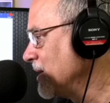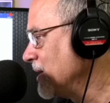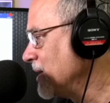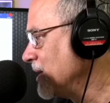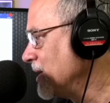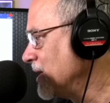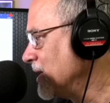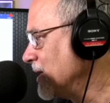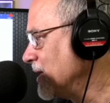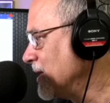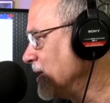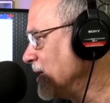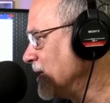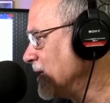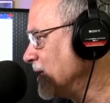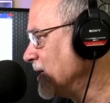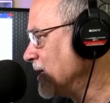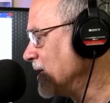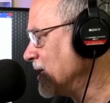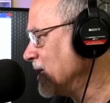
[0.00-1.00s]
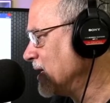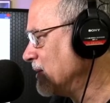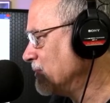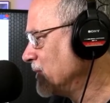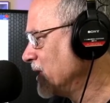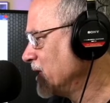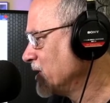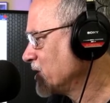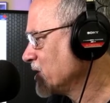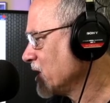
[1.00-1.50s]

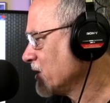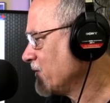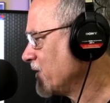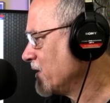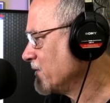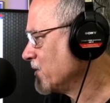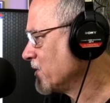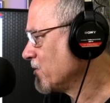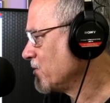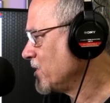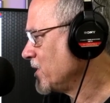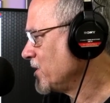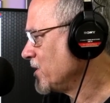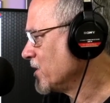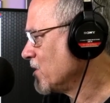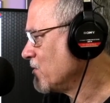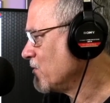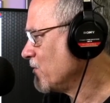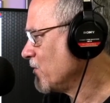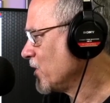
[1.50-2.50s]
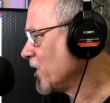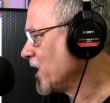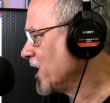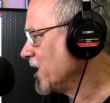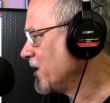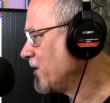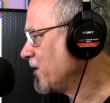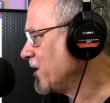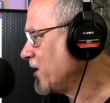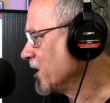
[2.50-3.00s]
Landshark 503, don't
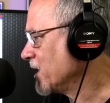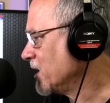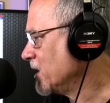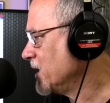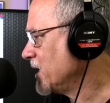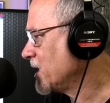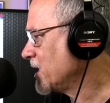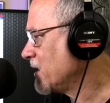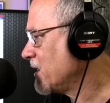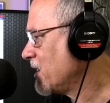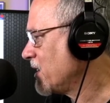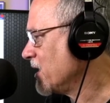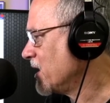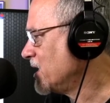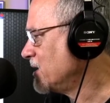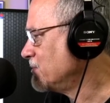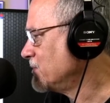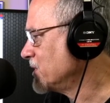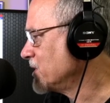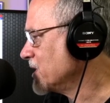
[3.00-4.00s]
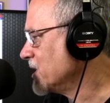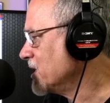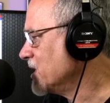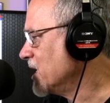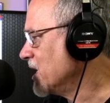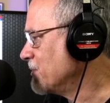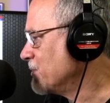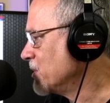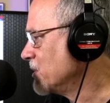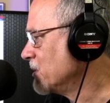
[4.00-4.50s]
forget to click thumbs
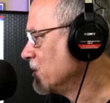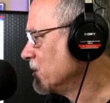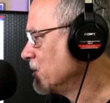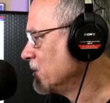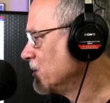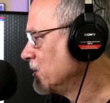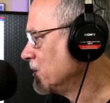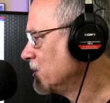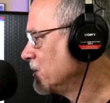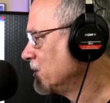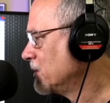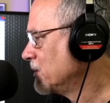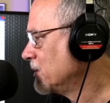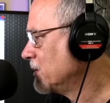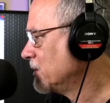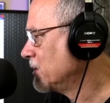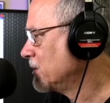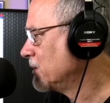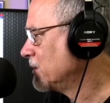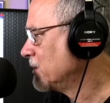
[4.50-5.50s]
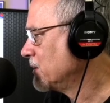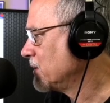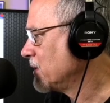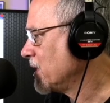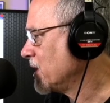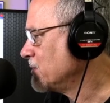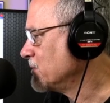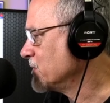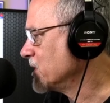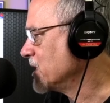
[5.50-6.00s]
up.
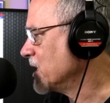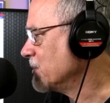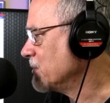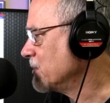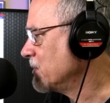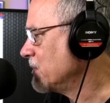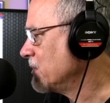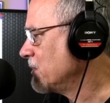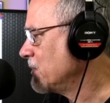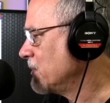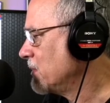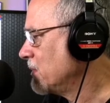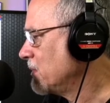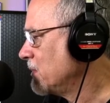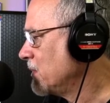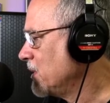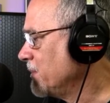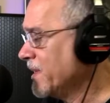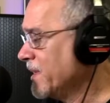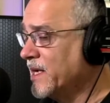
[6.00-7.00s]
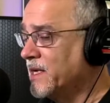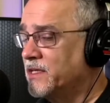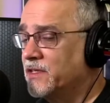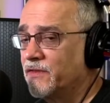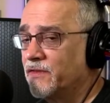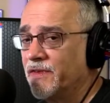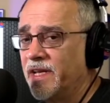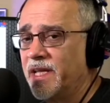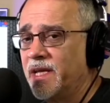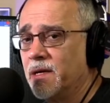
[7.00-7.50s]
Thumbs up. You meant on this
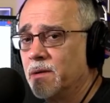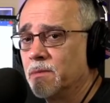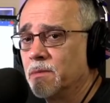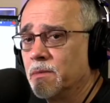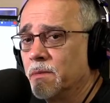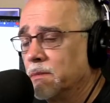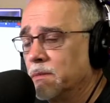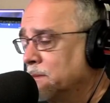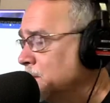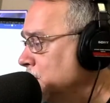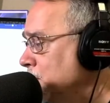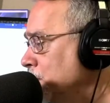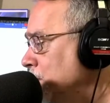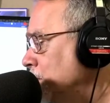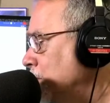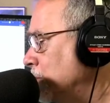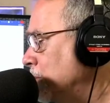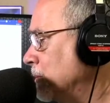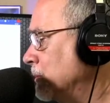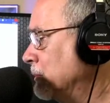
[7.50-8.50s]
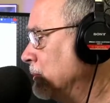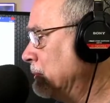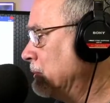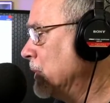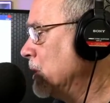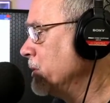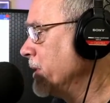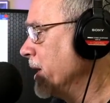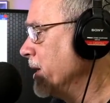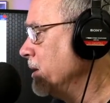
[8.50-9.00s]
video?
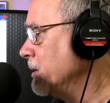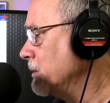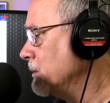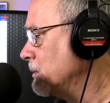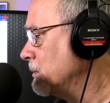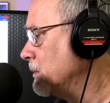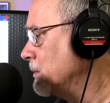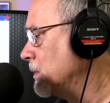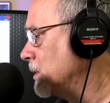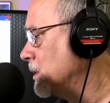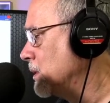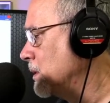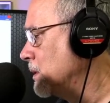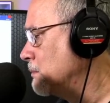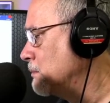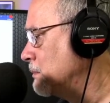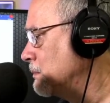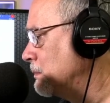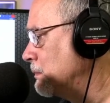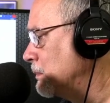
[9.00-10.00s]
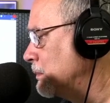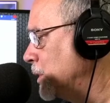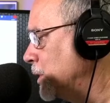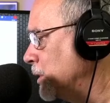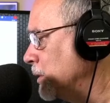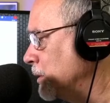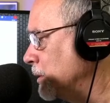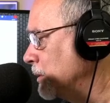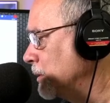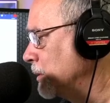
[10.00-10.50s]
Okay.
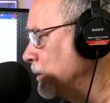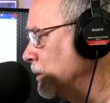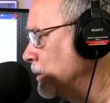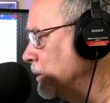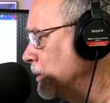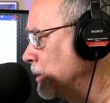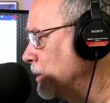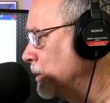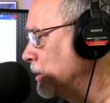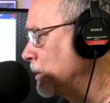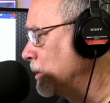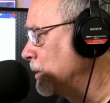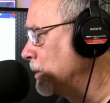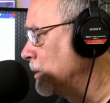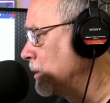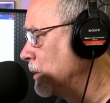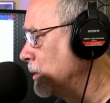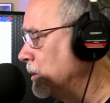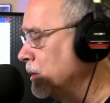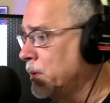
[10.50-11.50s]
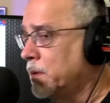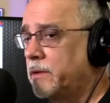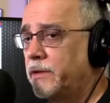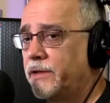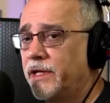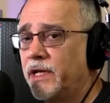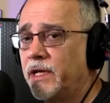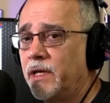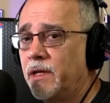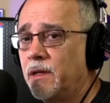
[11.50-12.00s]
Here.
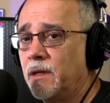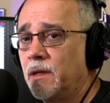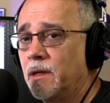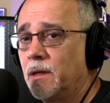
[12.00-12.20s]
Did it.